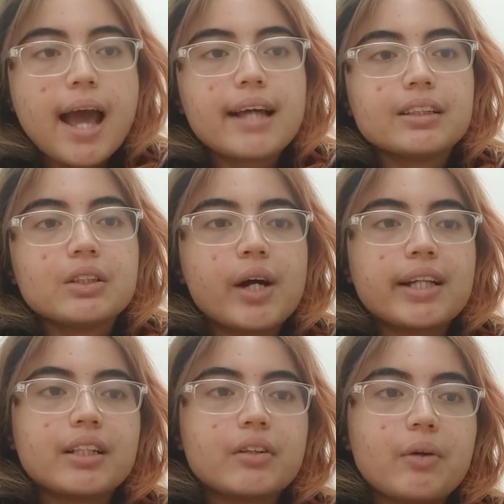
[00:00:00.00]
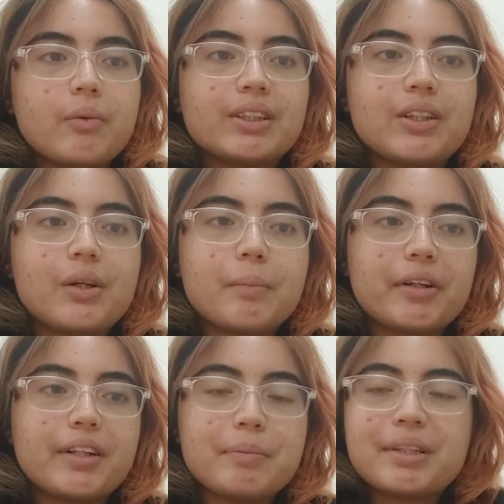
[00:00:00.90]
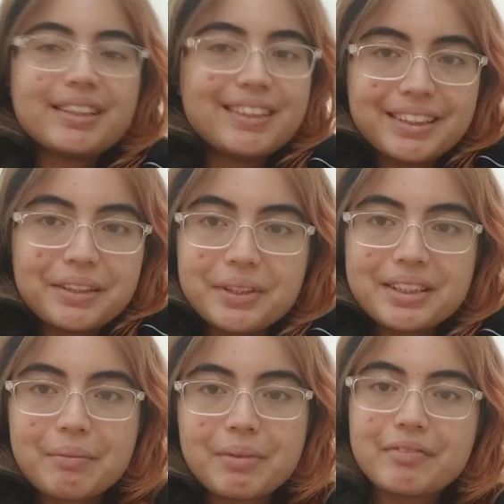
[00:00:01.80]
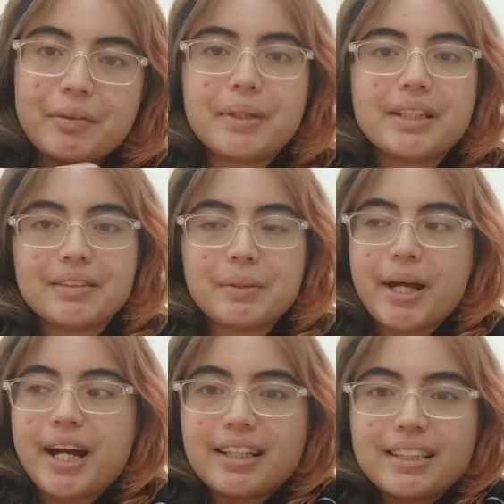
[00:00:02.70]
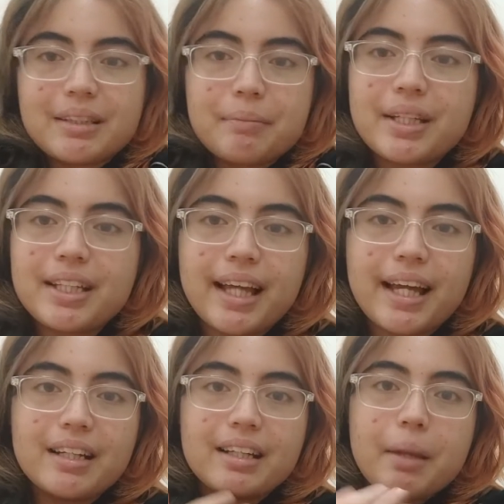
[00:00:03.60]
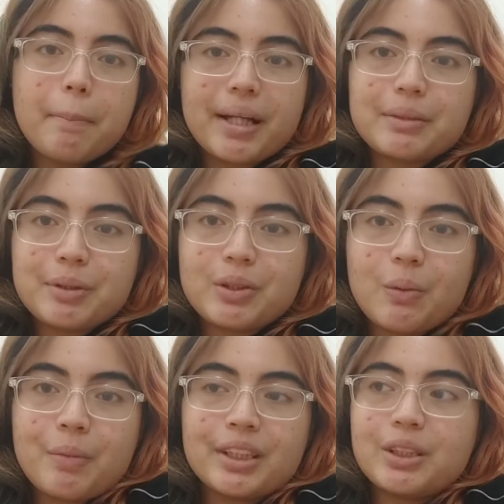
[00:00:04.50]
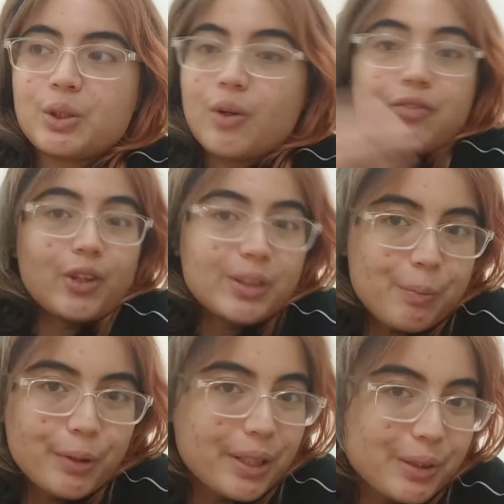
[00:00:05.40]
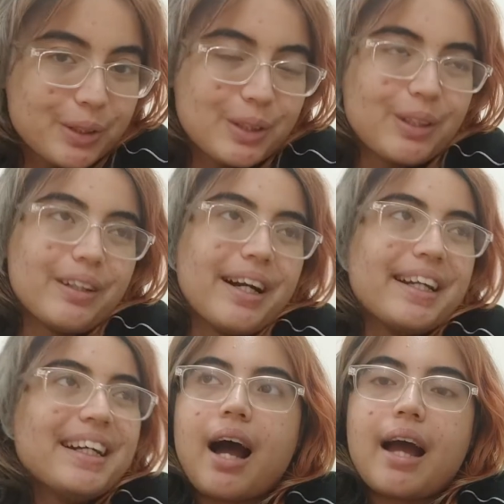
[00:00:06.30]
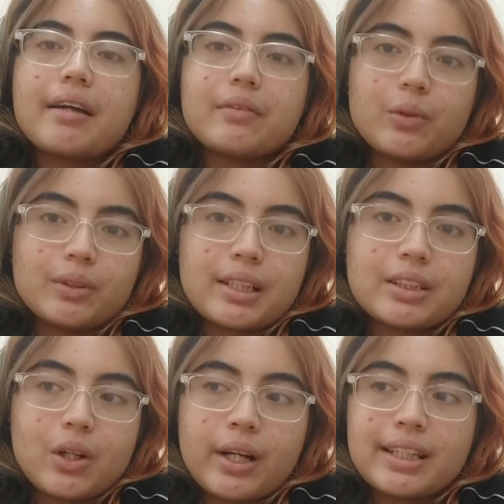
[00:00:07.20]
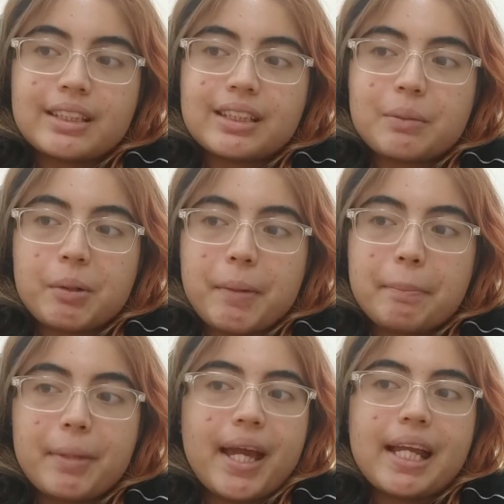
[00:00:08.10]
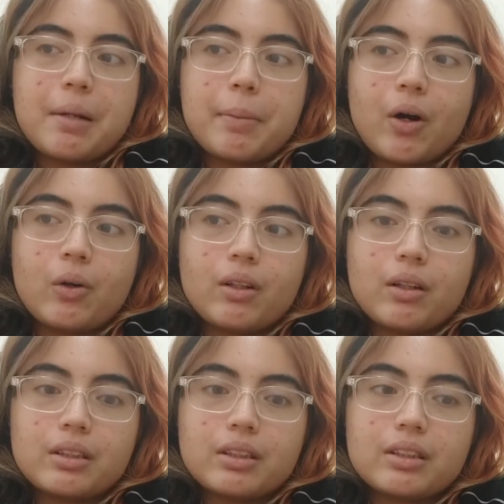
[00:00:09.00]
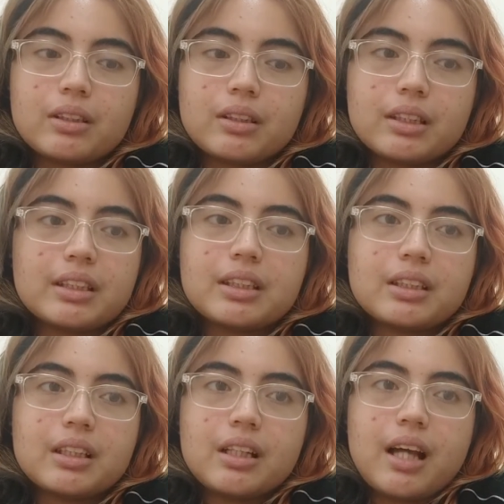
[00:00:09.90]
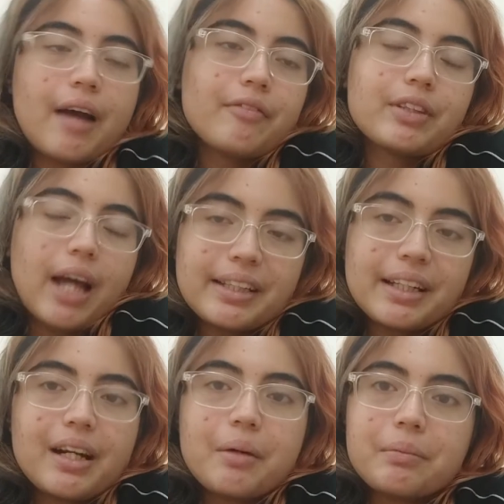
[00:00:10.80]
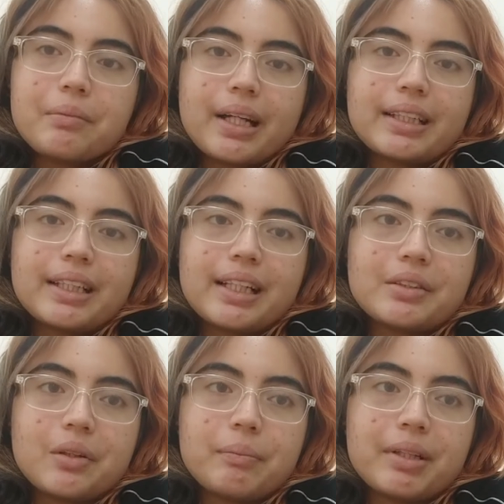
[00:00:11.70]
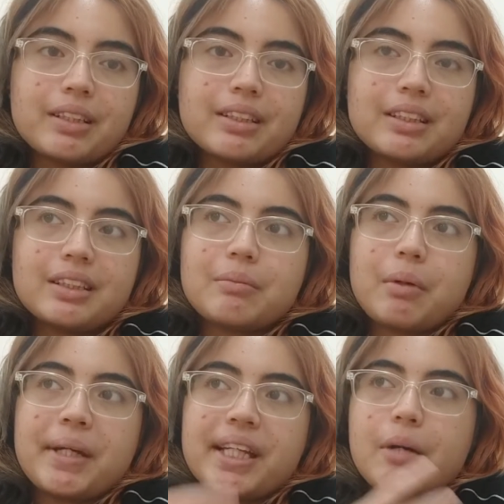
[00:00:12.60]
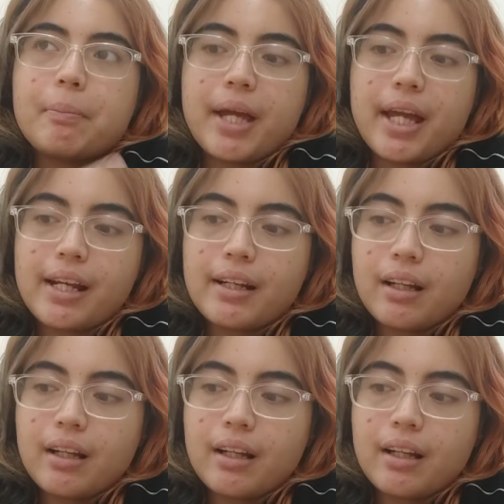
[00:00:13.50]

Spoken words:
And so I did write one song about it because, you know, it's something from the depths of my heart. It's something that impacts me so much. So of course I put it into song, right? I wrote that song and it's just about my pain about this. I teared up writing that song because it's just about my inner pain,